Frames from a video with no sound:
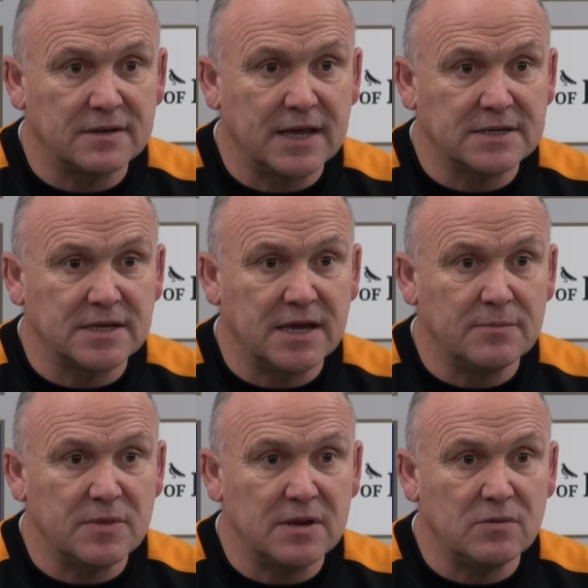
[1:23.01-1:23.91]
next
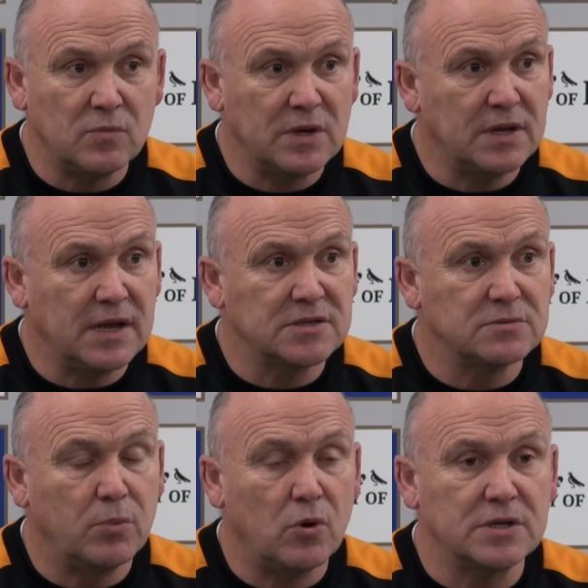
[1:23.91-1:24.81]
game, then we can get
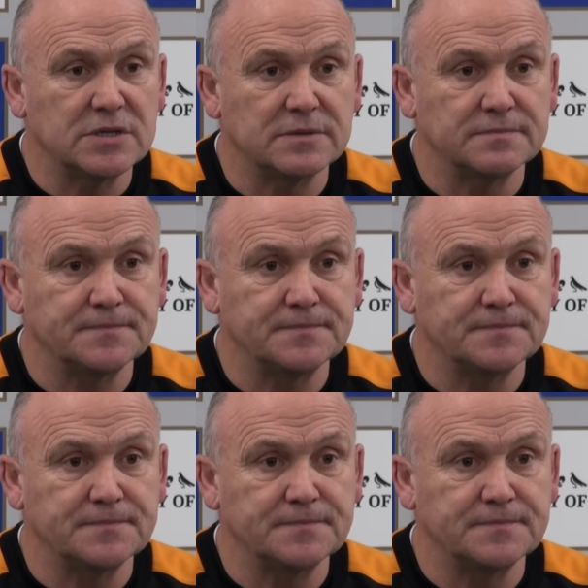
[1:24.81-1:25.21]
some points.